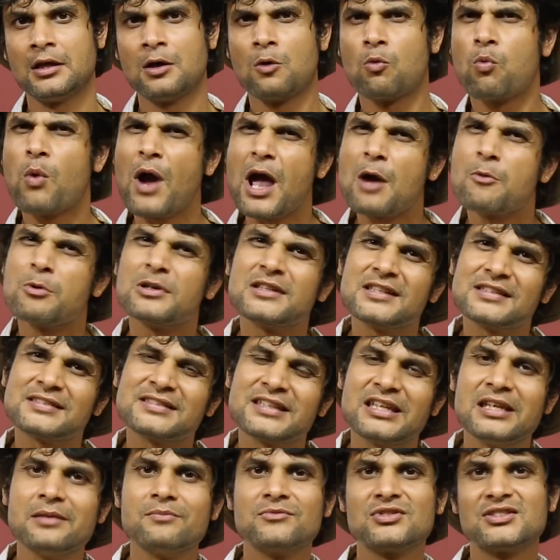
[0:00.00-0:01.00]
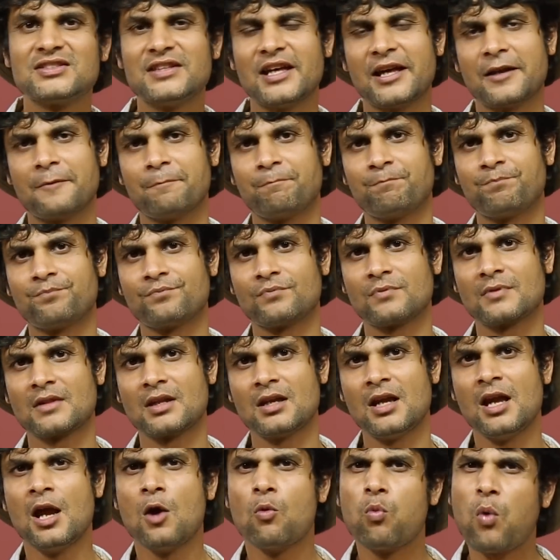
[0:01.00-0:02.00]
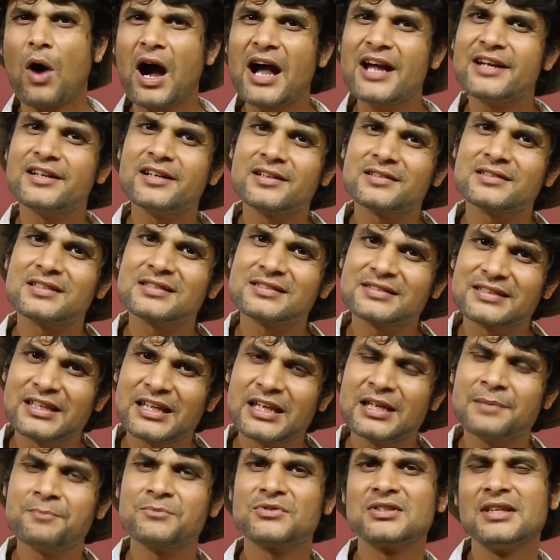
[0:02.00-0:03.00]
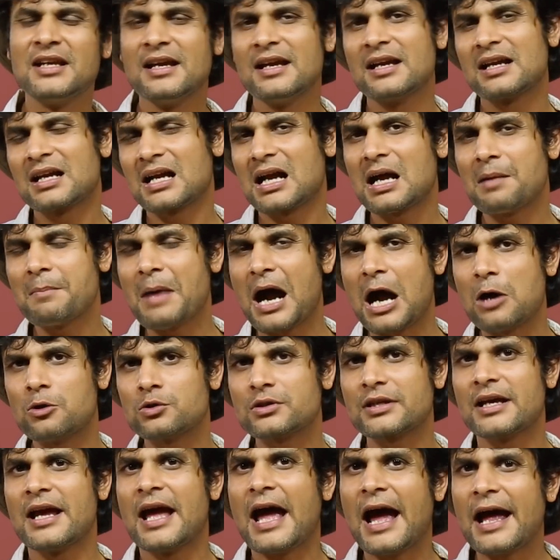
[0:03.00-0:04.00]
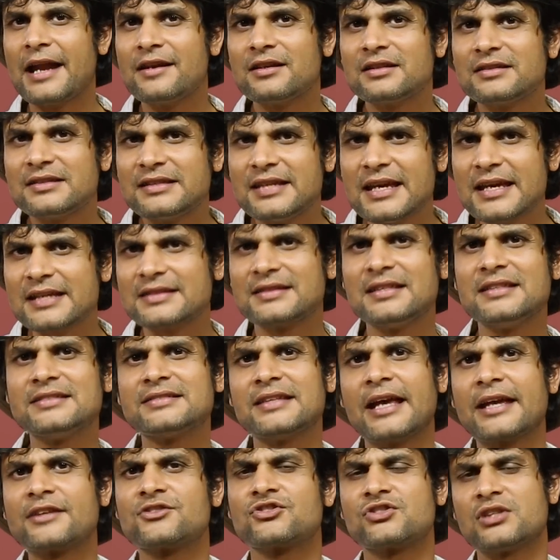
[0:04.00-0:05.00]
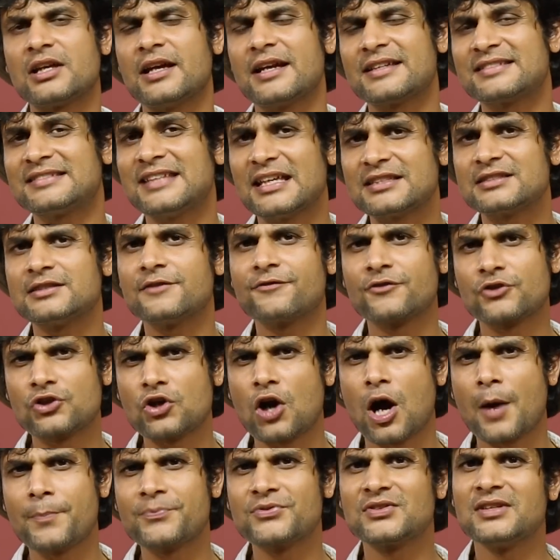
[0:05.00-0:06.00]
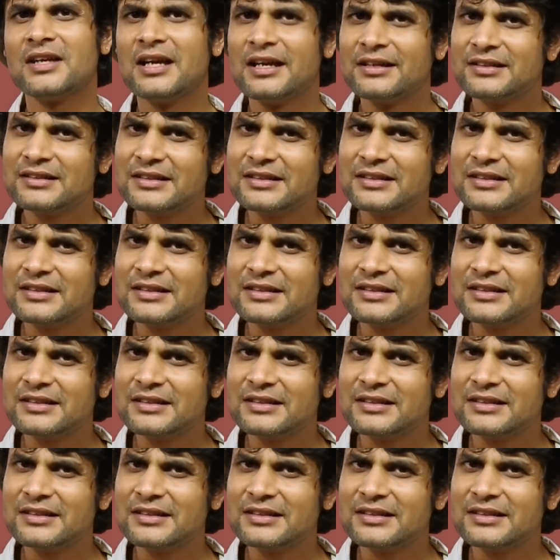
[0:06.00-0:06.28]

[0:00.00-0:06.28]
Where were the schemes then? Why didn't the schemes come out and take these extra excessive crops,